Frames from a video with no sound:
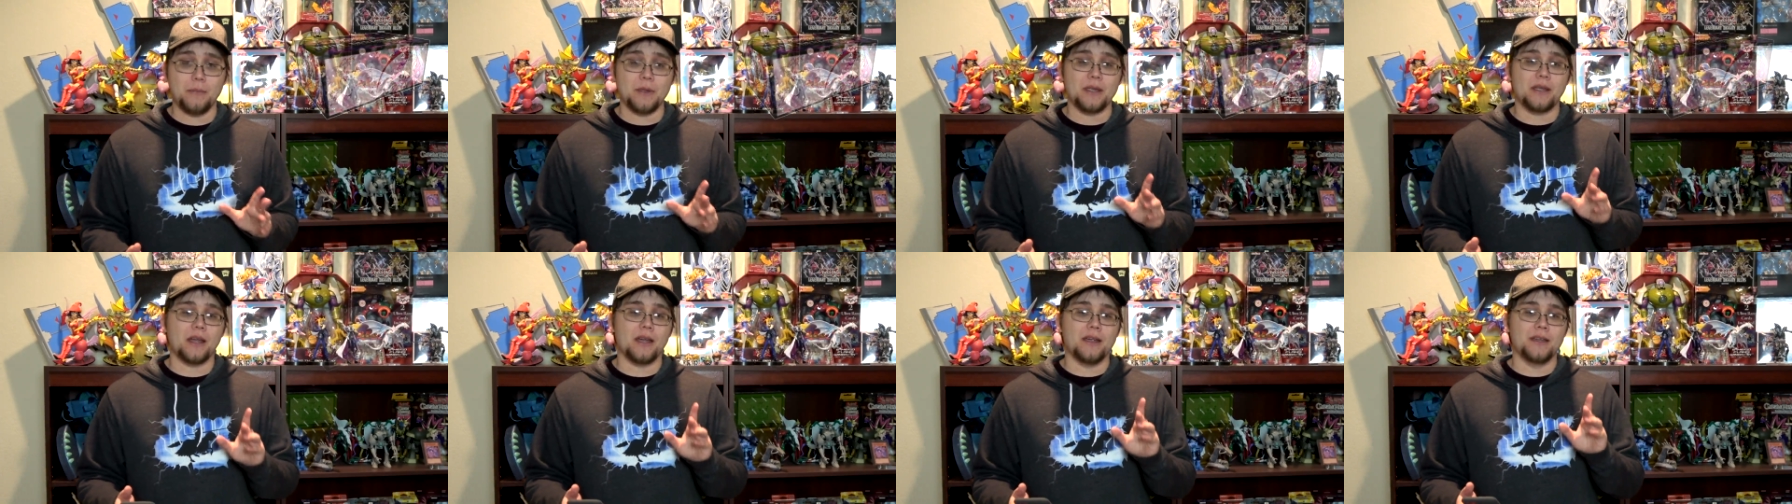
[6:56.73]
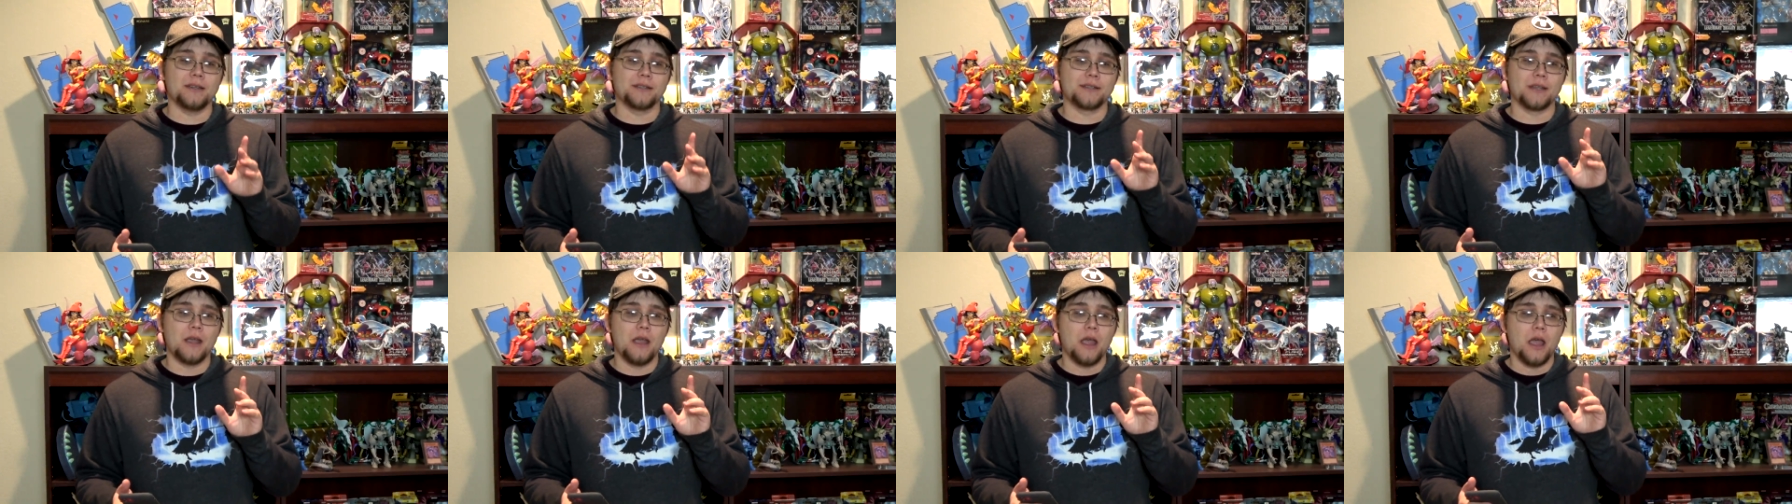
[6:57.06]

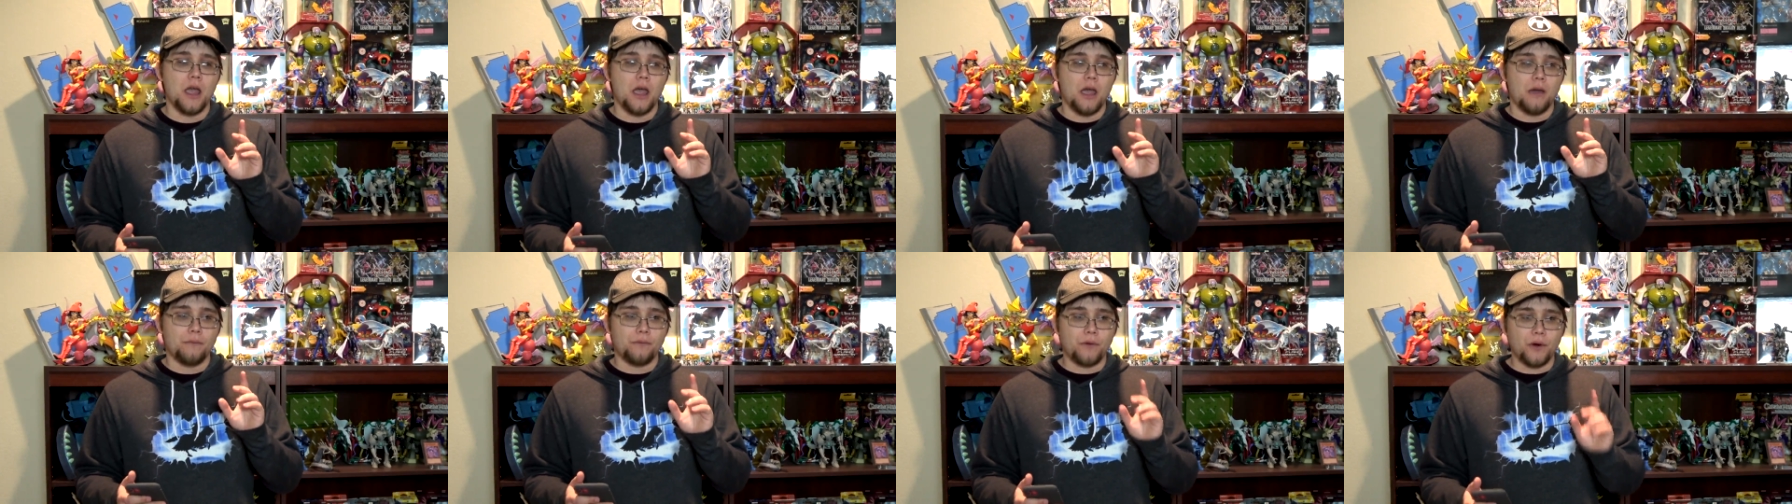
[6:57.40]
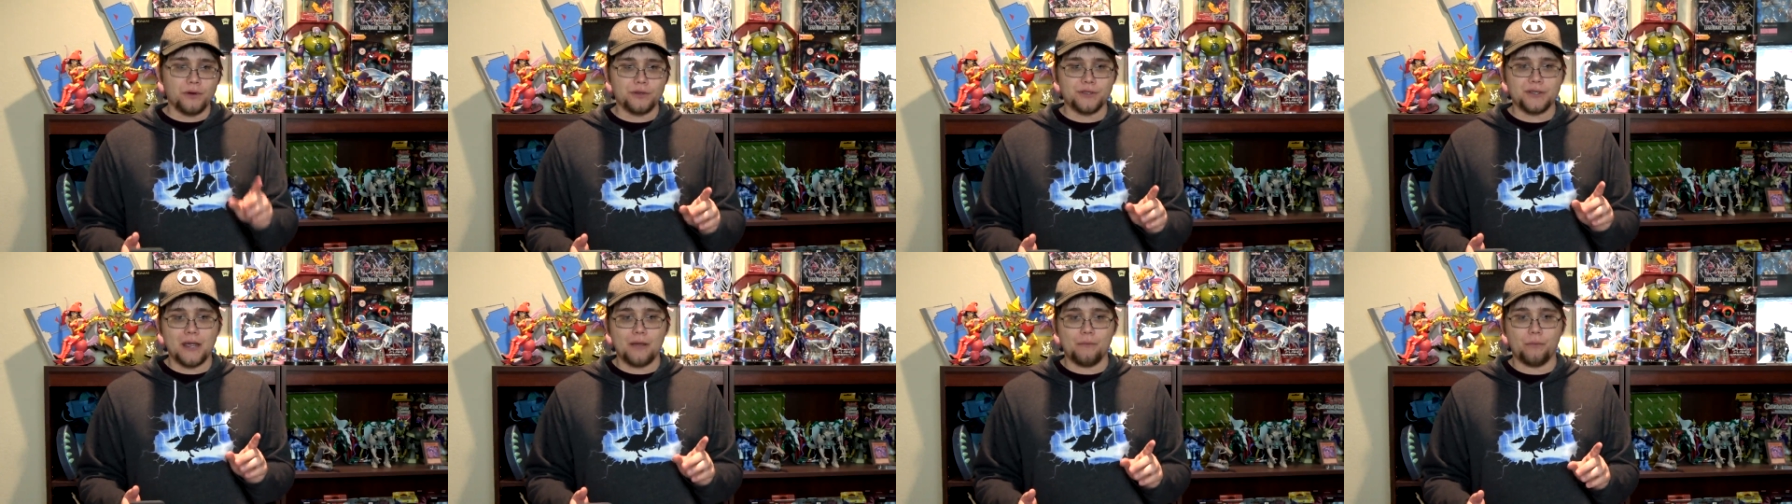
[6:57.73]
Because
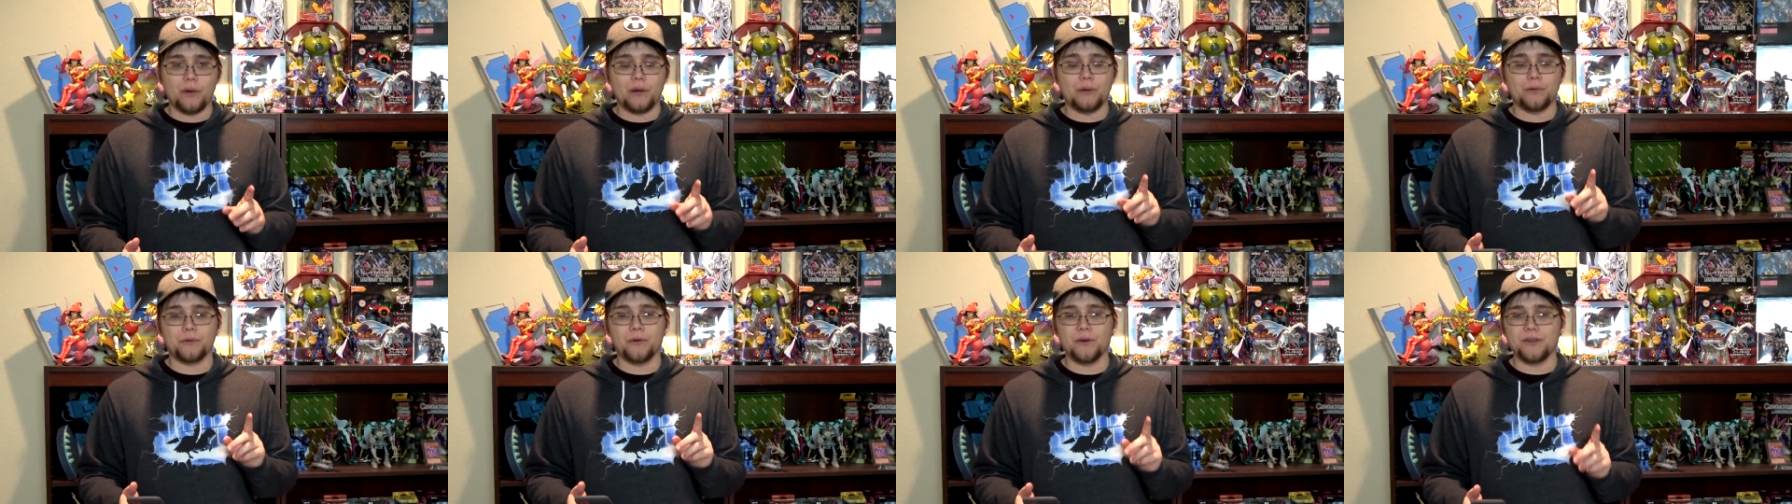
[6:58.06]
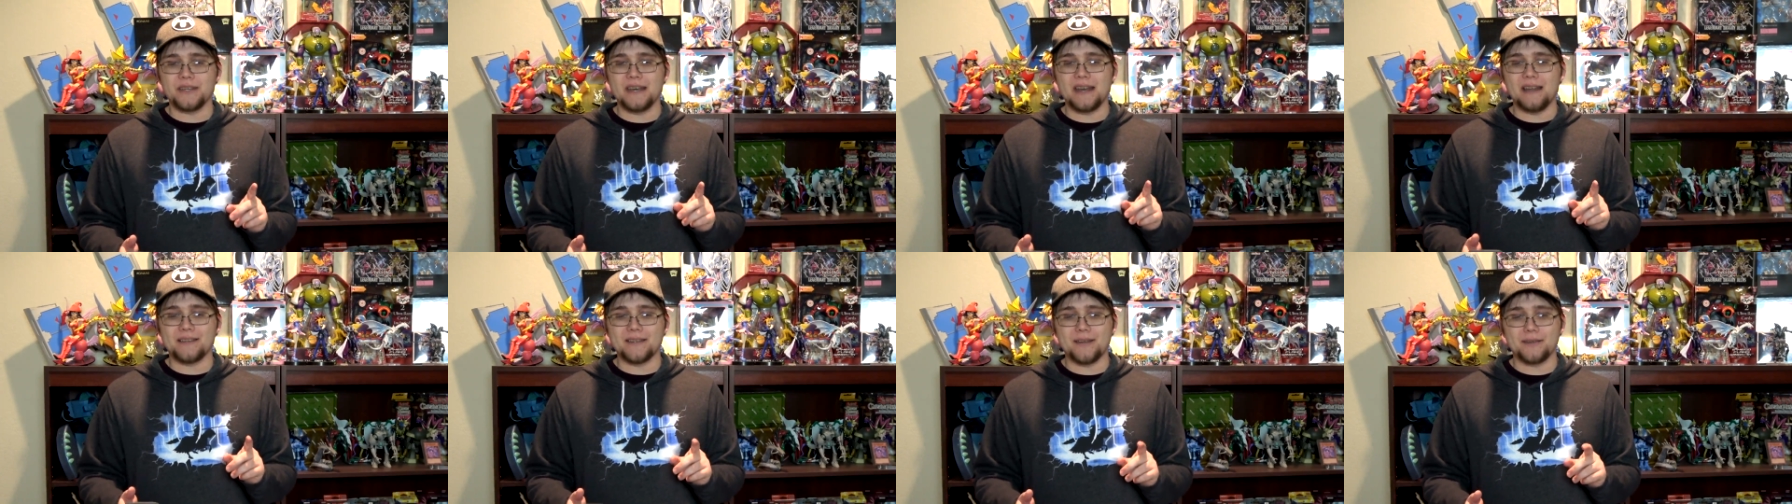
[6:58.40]
first off, when it was
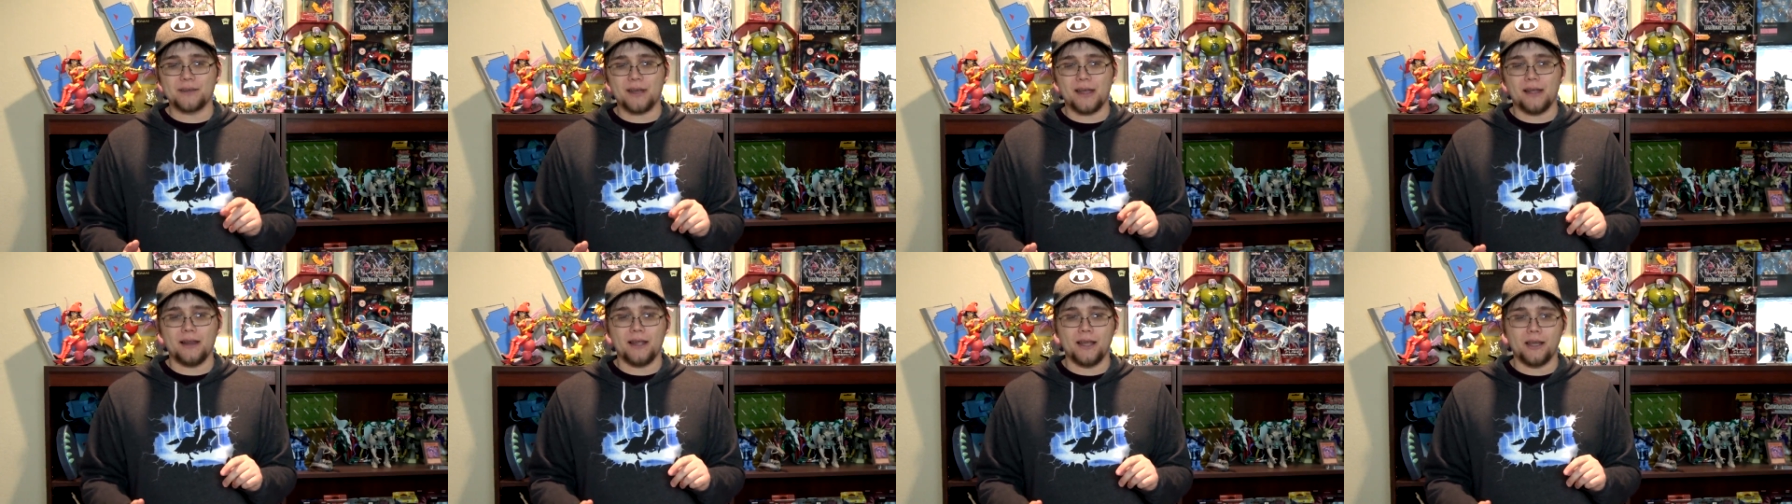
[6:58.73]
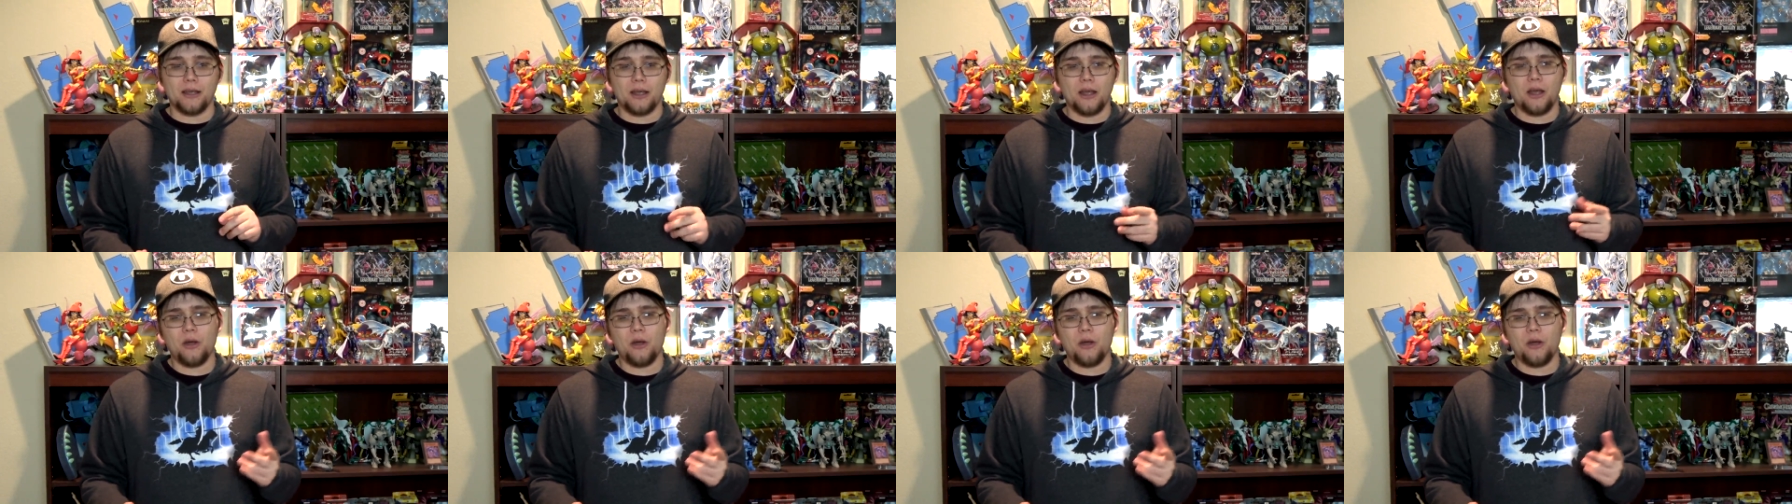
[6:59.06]
first announced, I was kind of like,